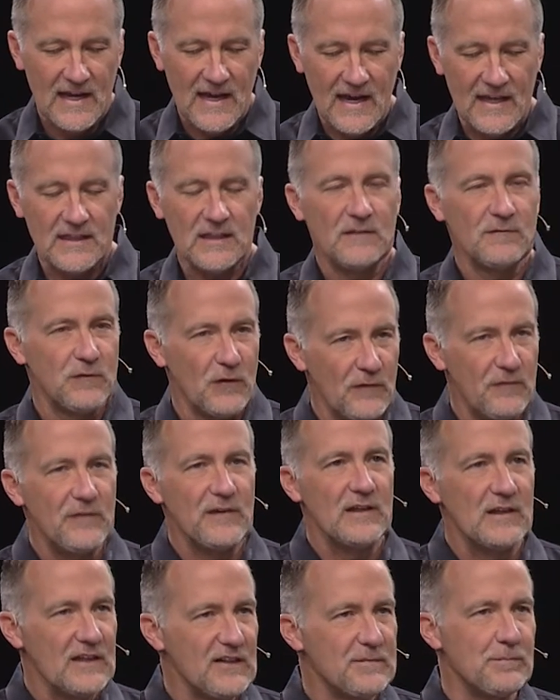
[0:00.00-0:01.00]
and then
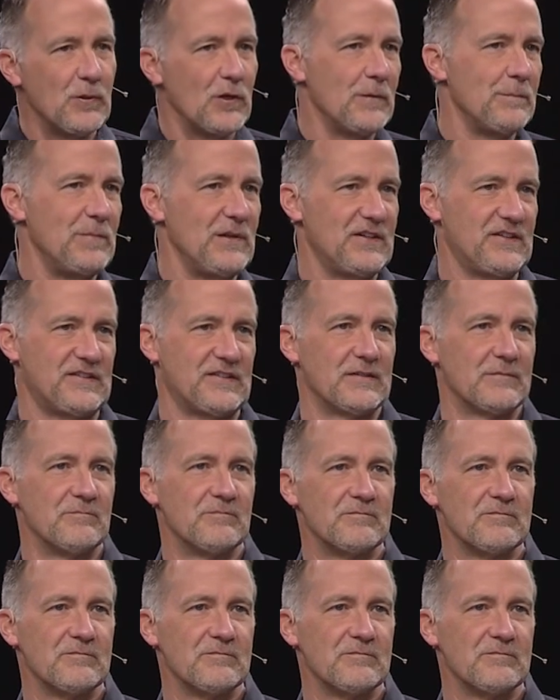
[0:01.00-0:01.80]
fulfill His purpose.